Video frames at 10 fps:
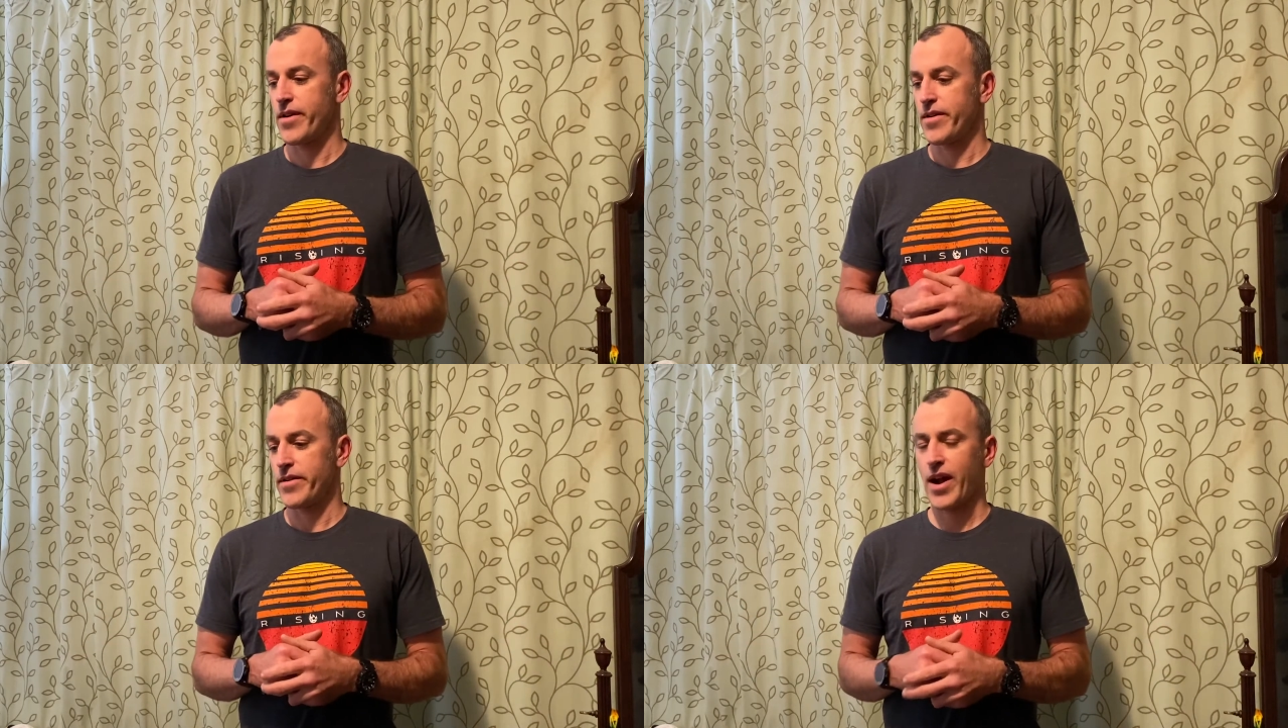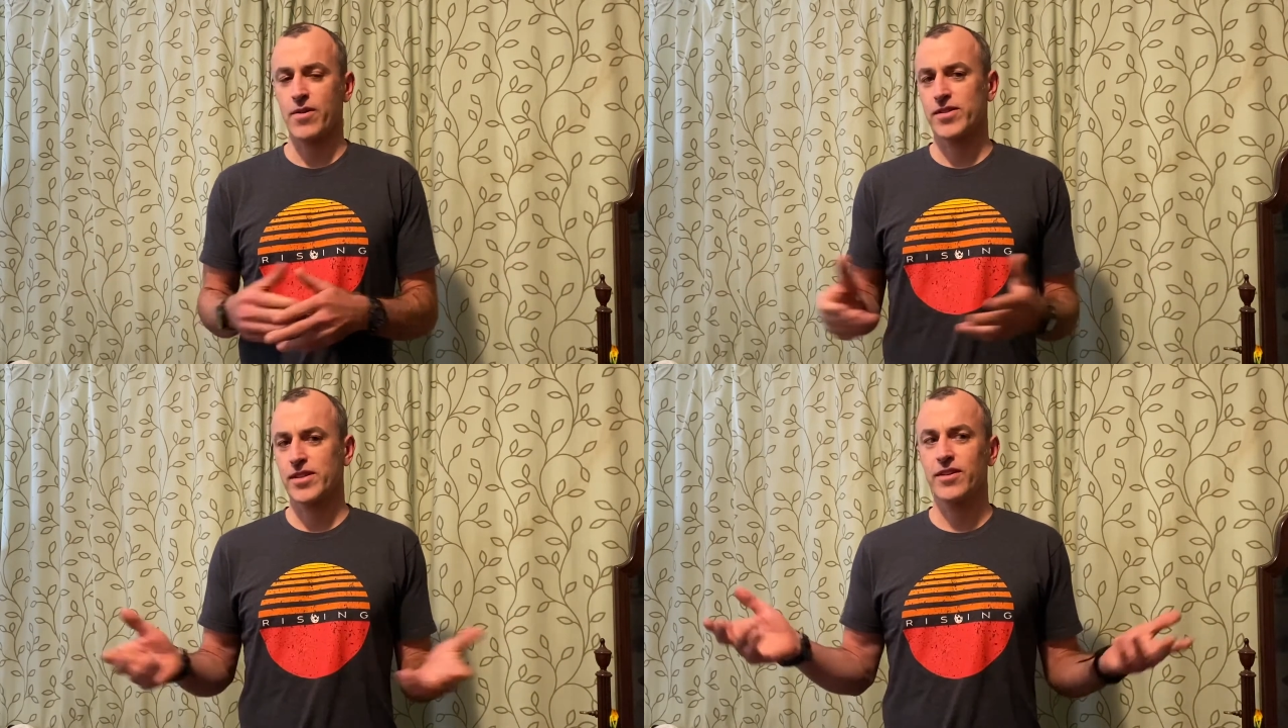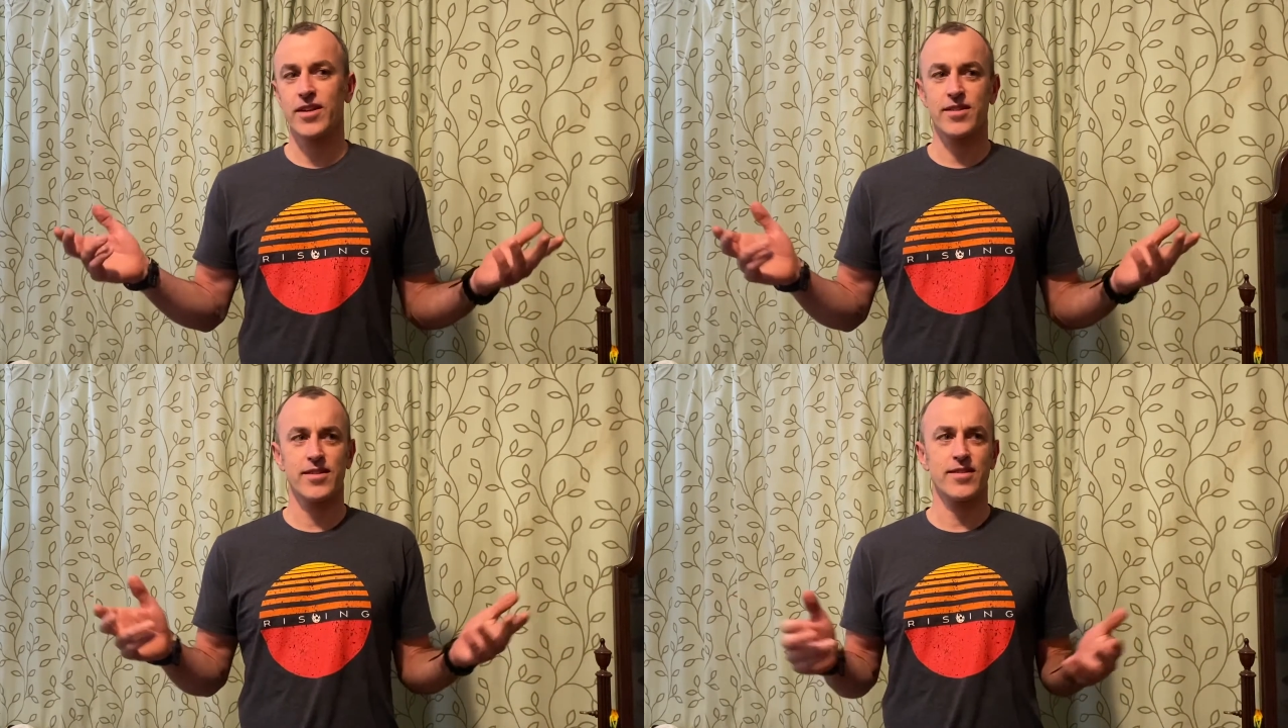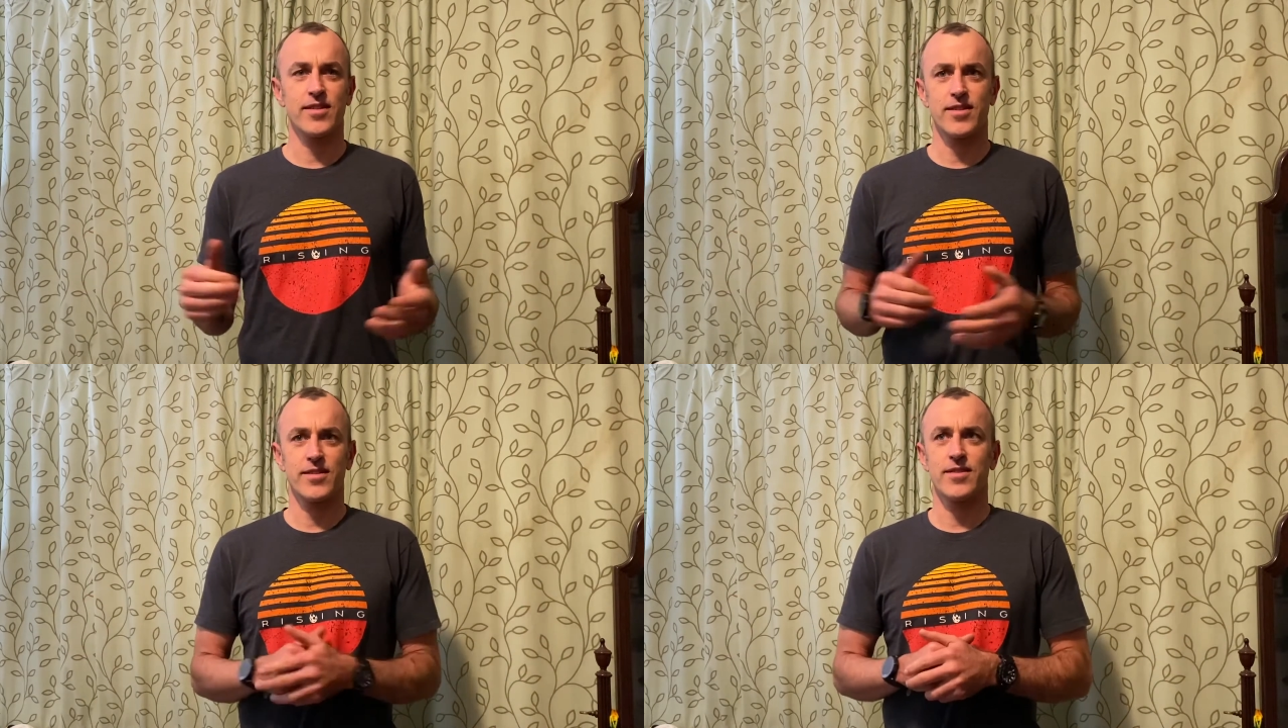how serious is it?
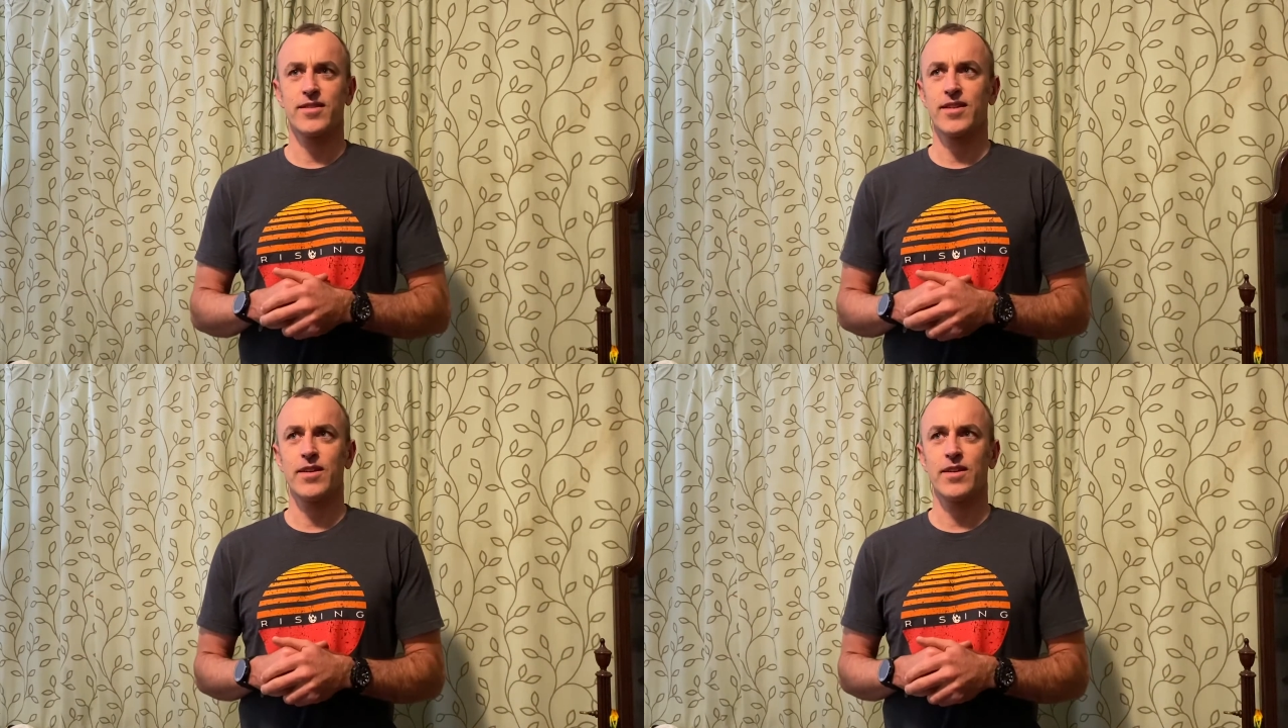And he